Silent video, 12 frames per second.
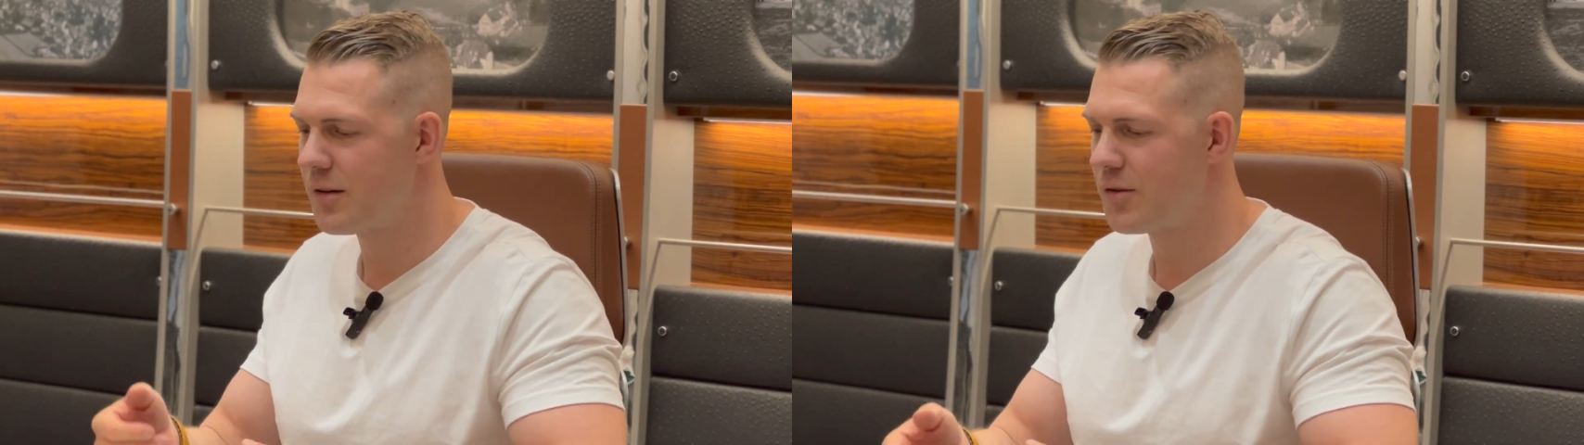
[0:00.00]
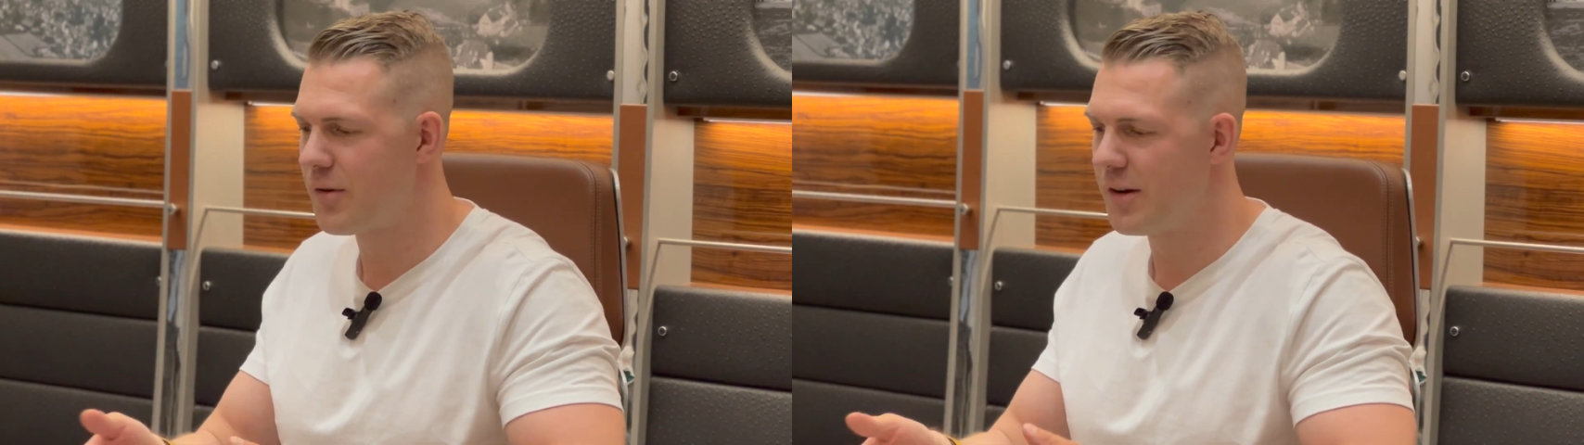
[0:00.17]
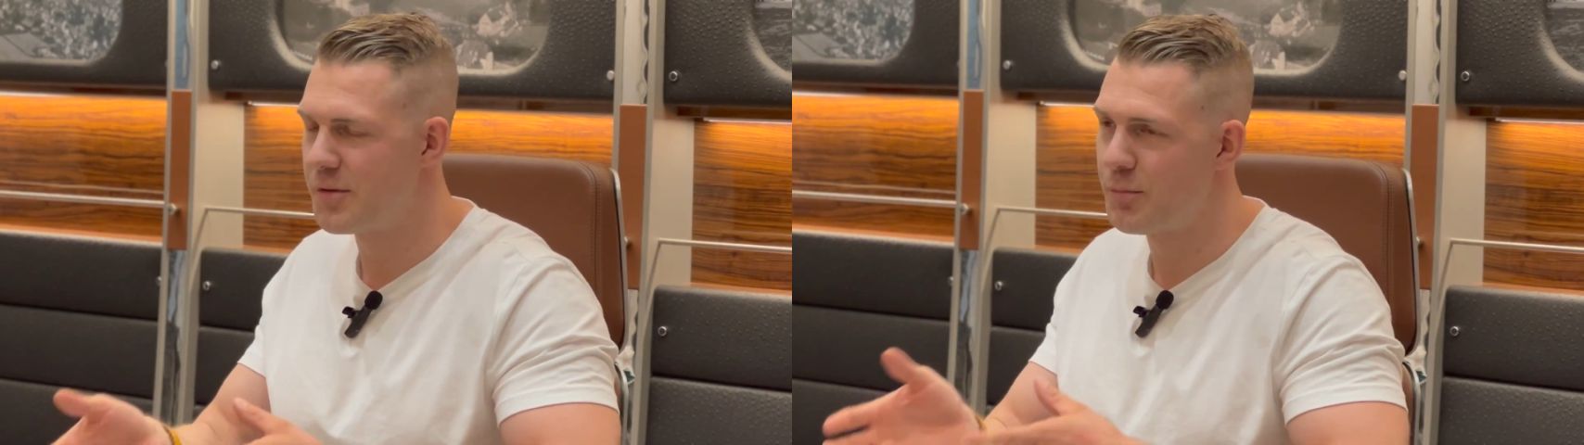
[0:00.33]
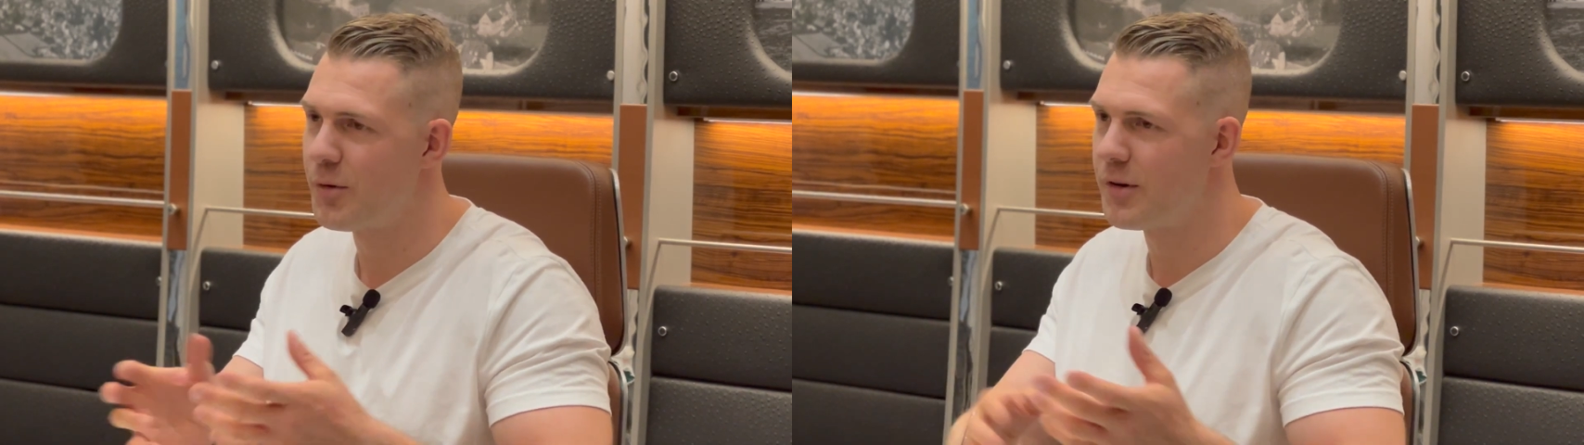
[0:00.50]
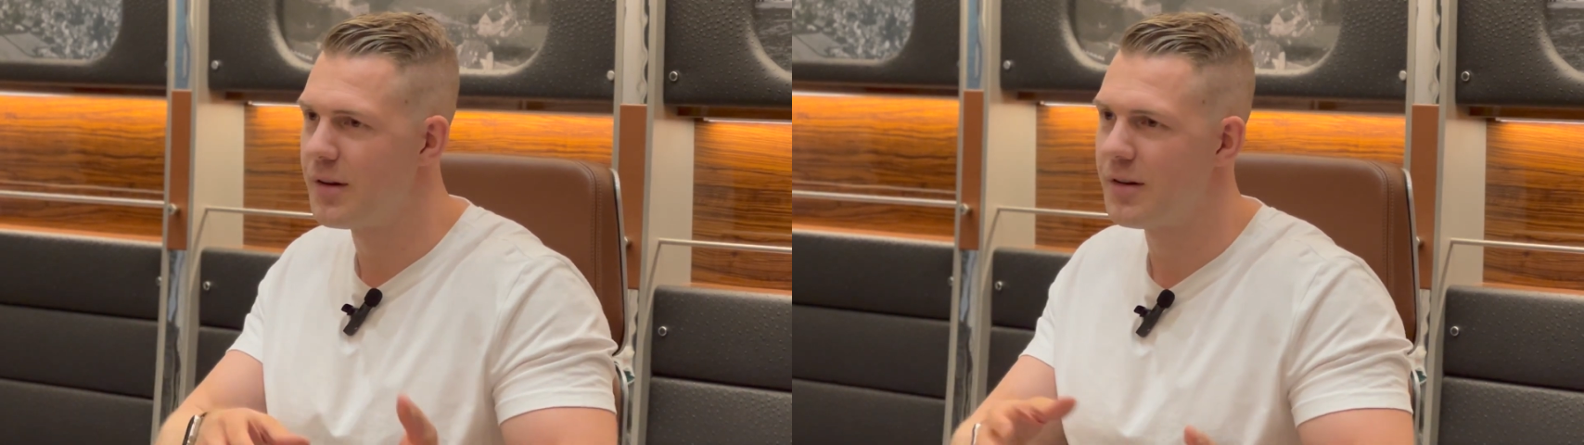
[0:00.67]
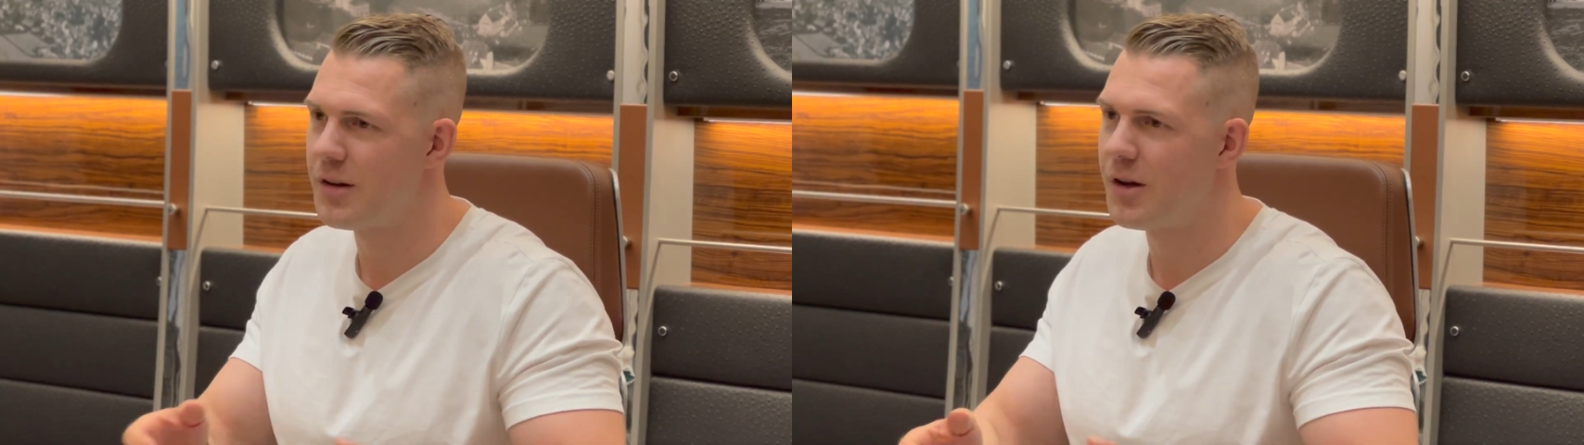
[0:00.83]

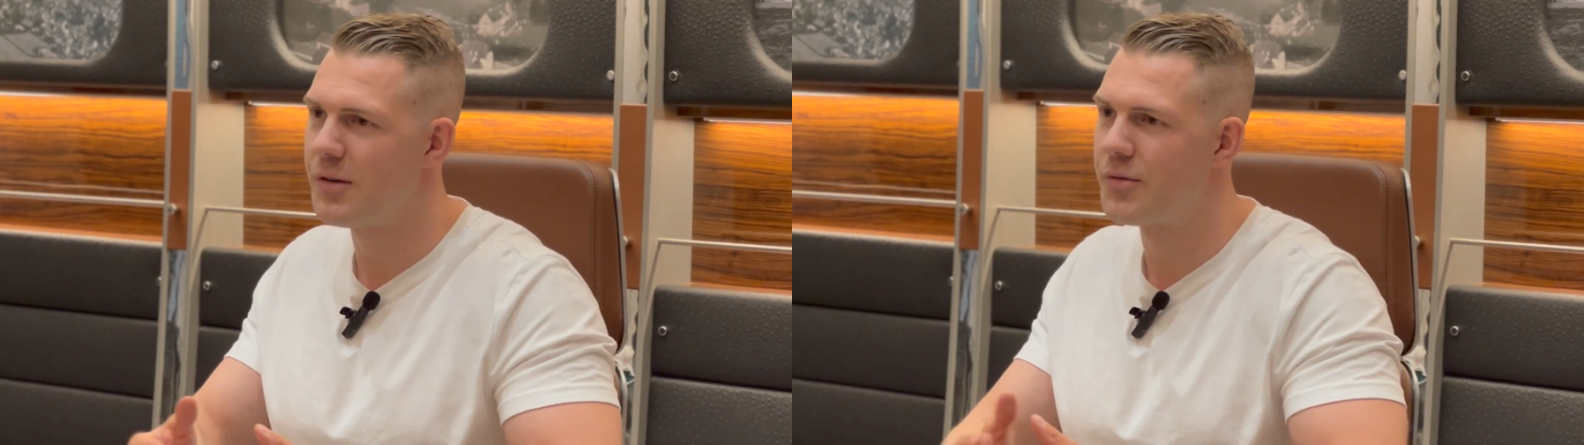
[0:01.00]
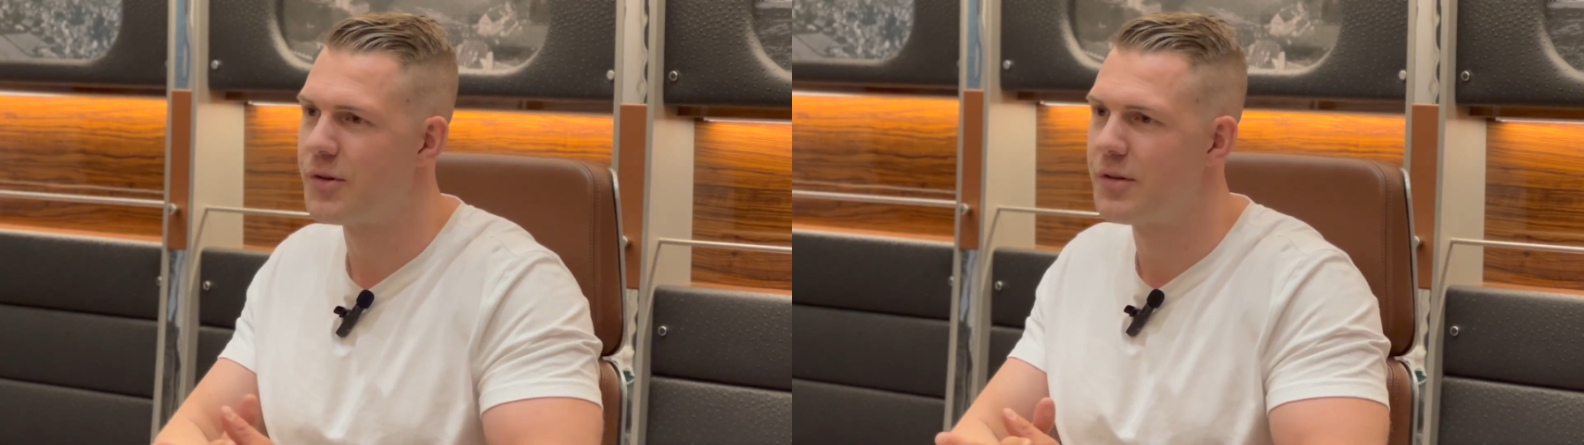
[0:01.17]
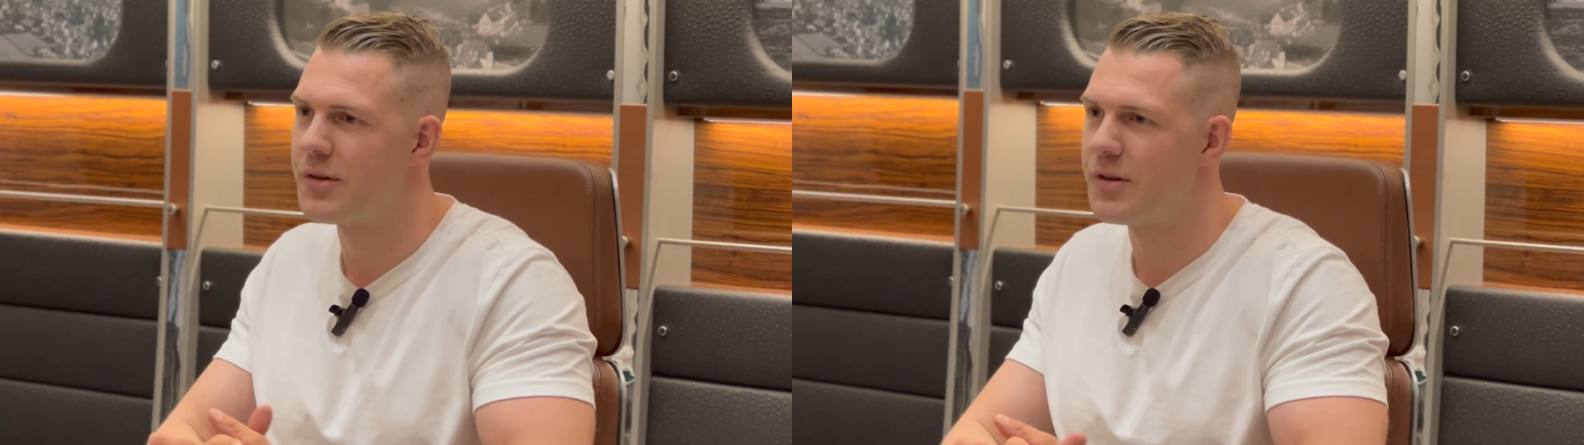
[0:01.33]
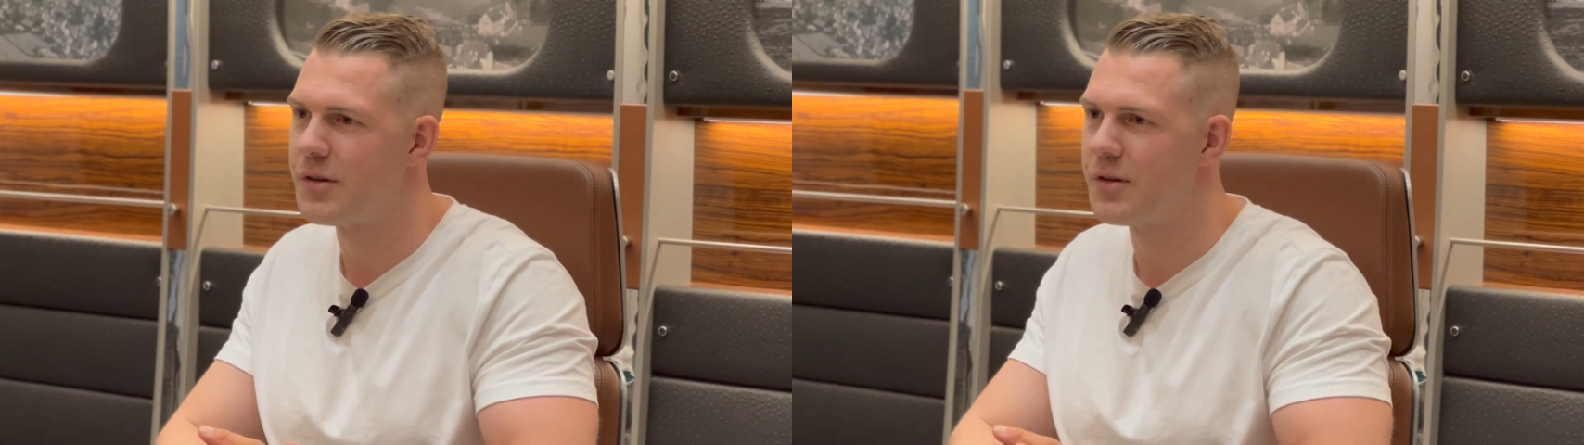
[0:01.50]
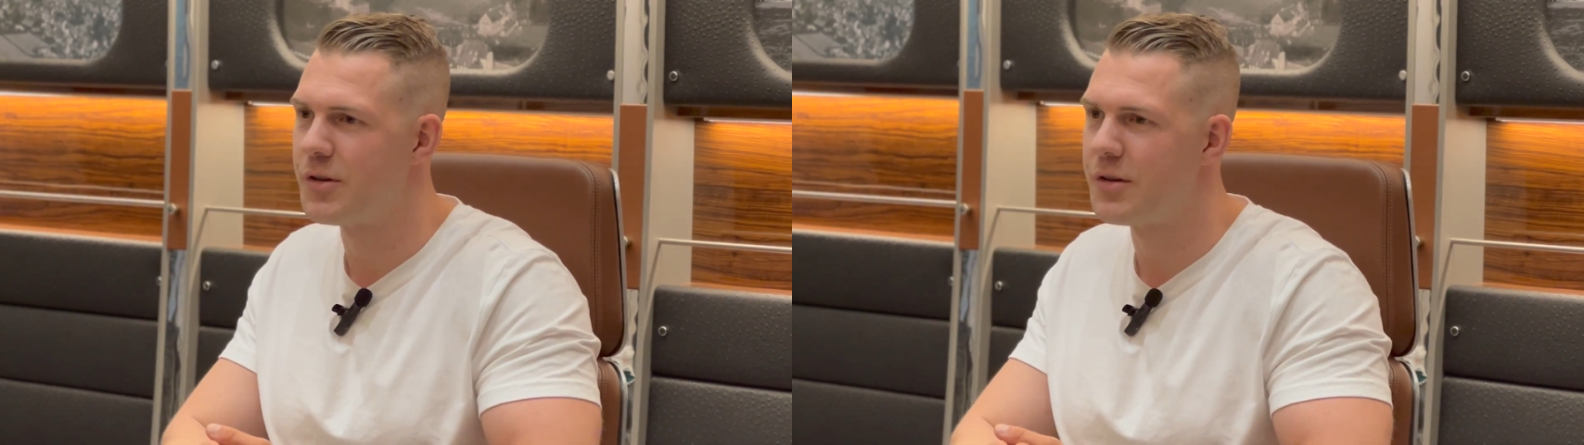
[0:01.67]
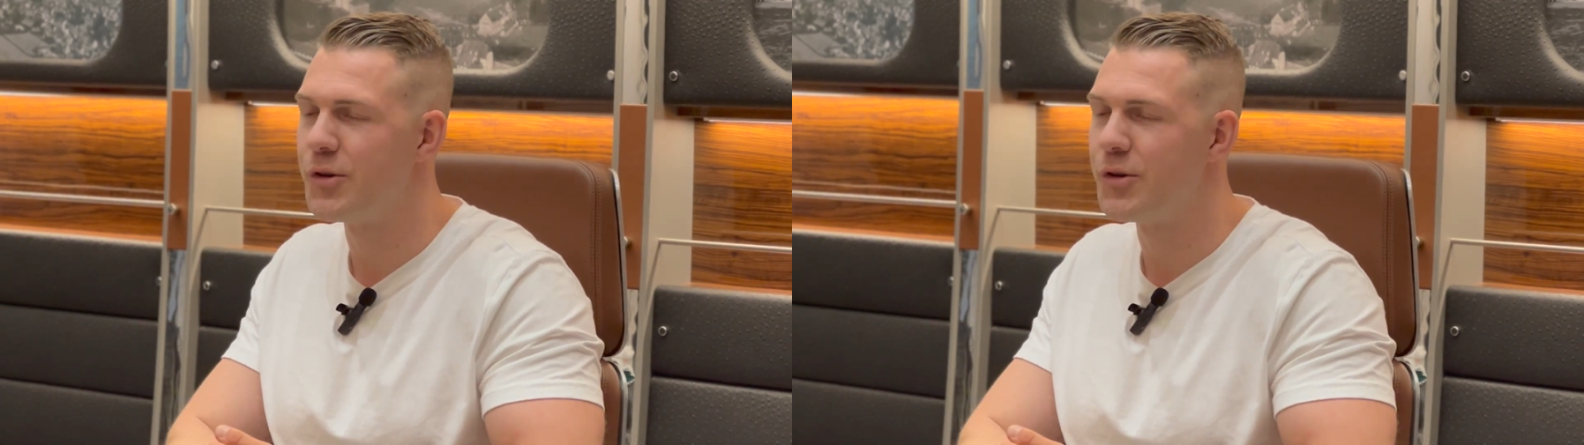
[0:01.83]
transporting a lot of